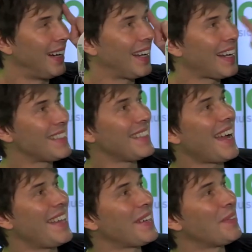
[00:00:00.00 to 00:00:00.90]
I'll answer
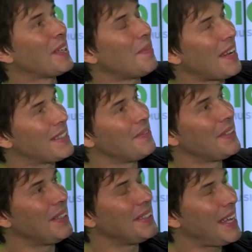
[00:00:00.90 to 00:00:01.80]
that, and then I want to go back to
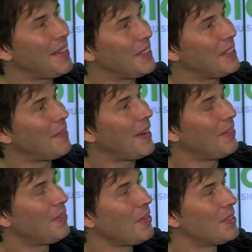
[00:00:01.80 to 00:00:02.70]
something you said, which is
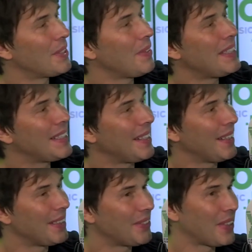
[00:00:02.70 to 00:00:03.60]
about routes to
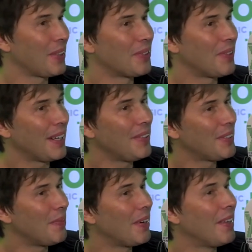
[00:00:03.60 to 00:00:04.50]
insights, which I thought was really
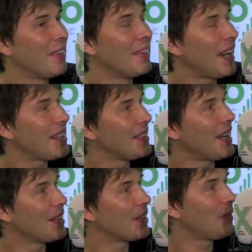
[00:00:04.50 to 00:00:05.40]
interesting. But the answer to
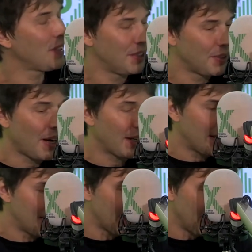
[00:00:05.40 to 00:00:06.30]
that question
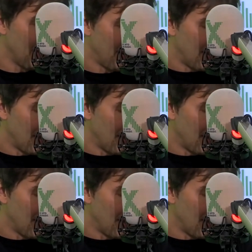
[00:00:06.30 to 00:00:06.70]
directly is that